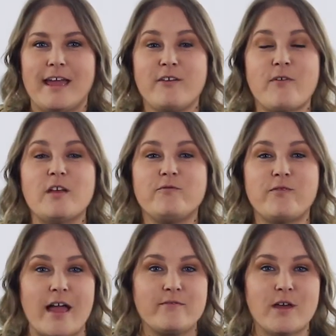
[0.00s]
He fed
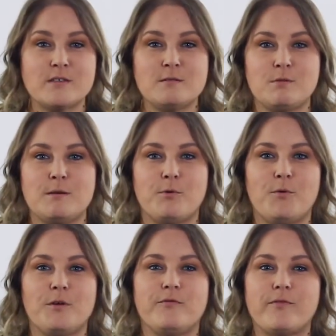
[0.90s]
5,000
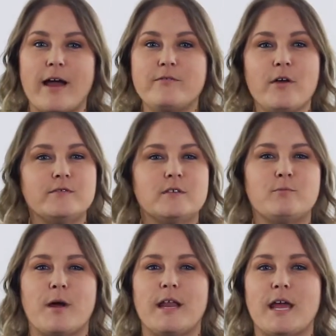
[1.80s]
people with 5 loaves
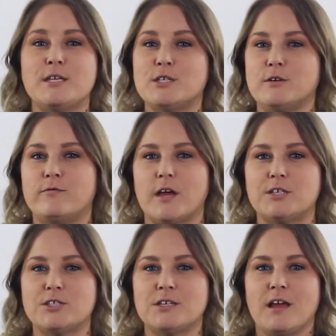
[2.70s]
of bread and 2
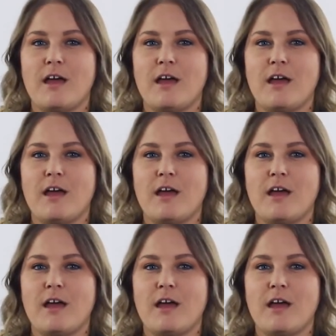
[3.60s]
fish.